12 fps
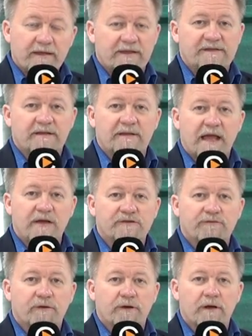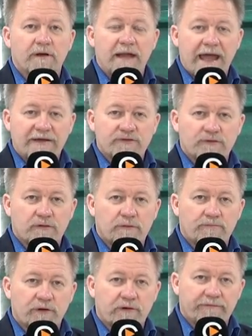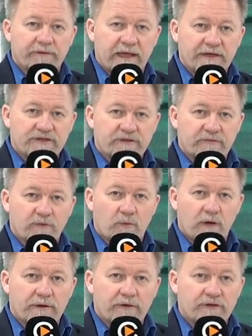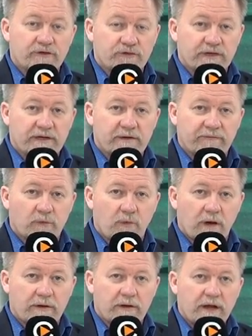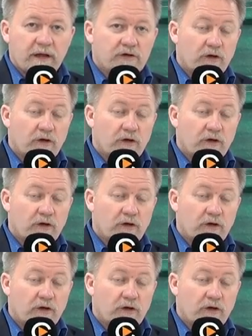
This allows for natural purification of the water and treating of the water,